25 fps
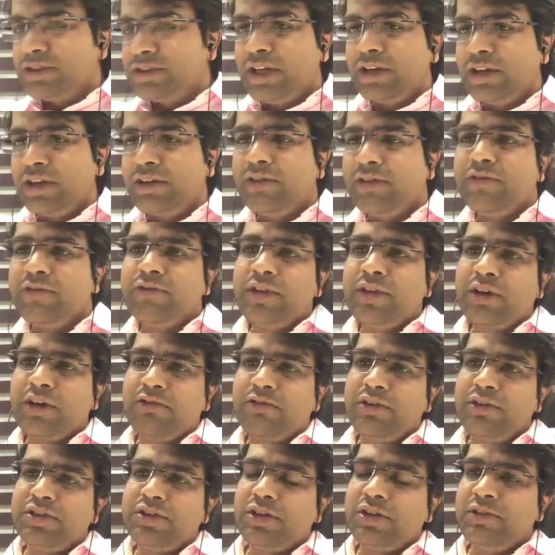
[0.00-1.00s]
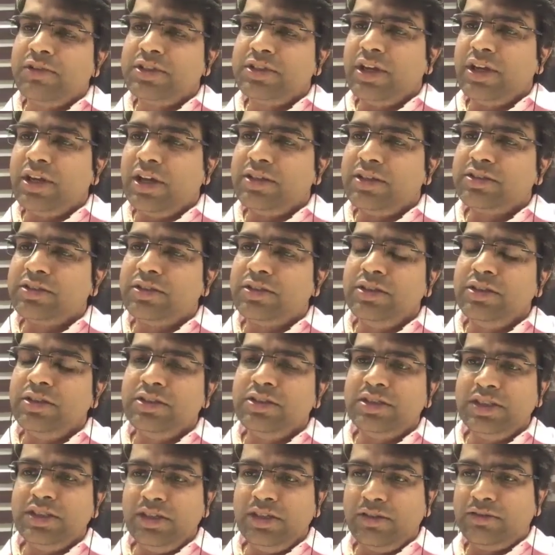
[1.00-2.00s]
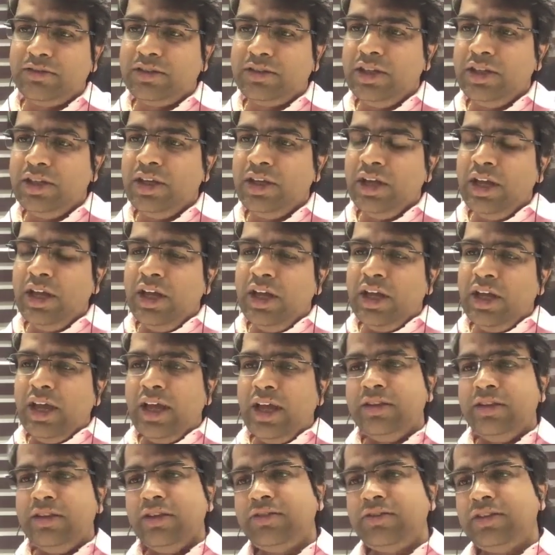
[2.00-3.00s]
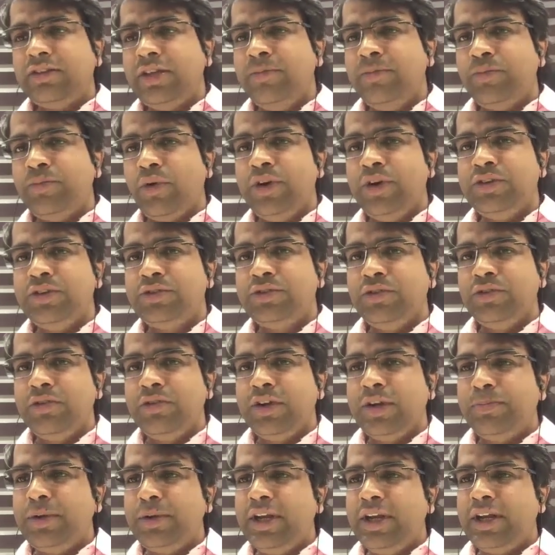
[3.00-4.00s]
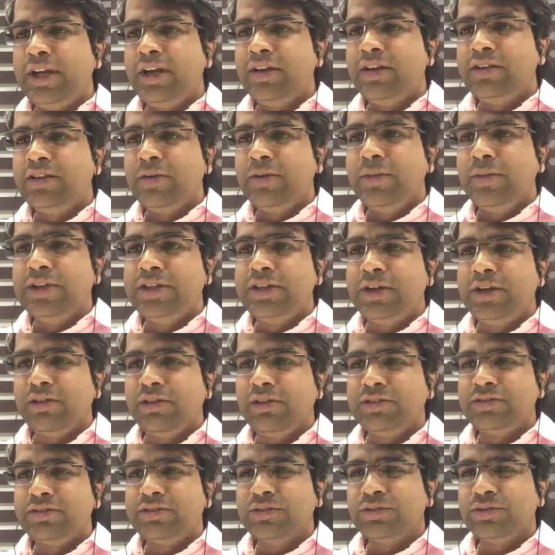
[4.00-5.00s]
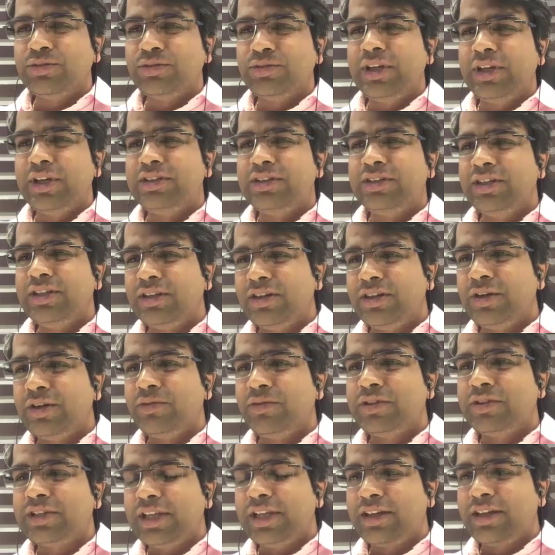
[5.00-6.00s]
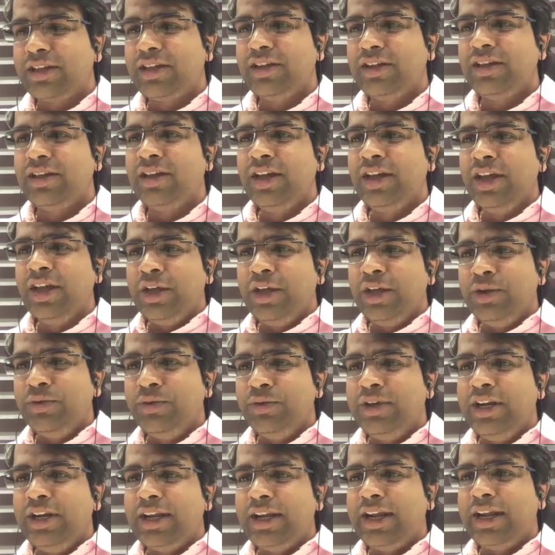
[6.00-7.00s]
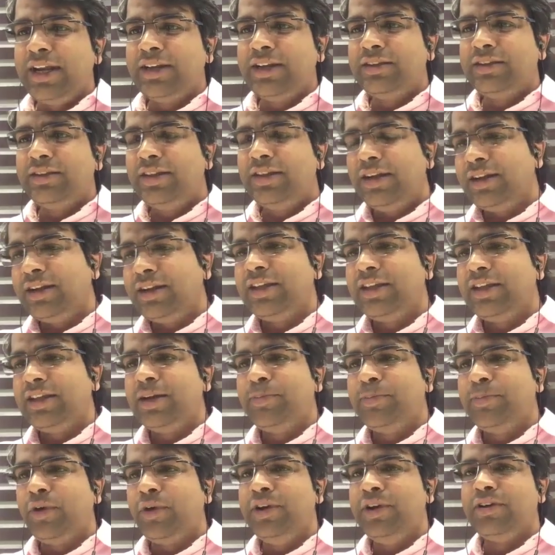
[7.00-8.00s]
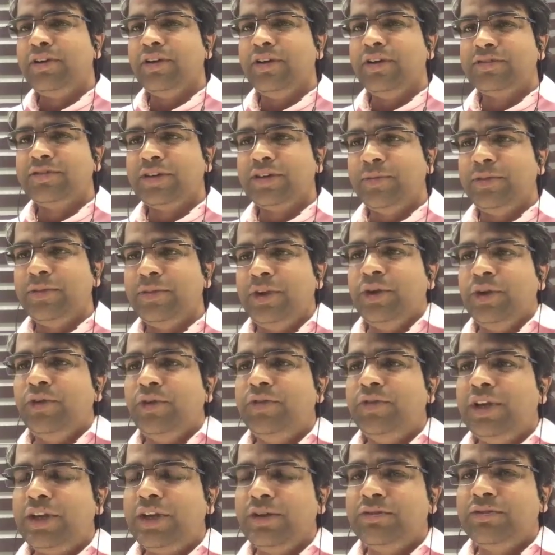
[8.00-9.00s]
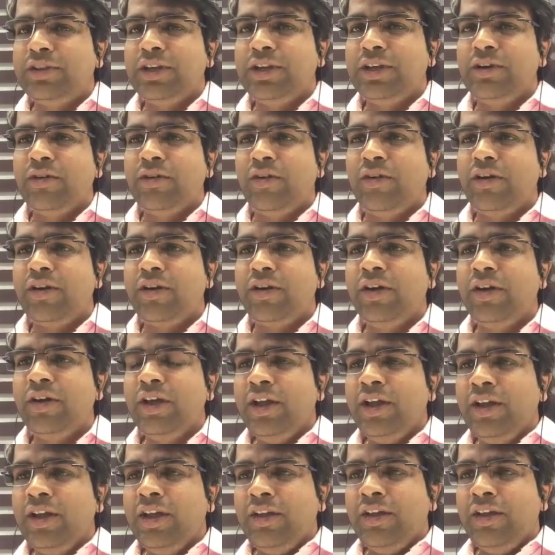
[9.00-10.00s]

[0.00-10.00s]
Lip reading: there. The question which I asked in GST and the same points you were repeated in the budget also. So I think it was like you didn't had at that point some innovative thing or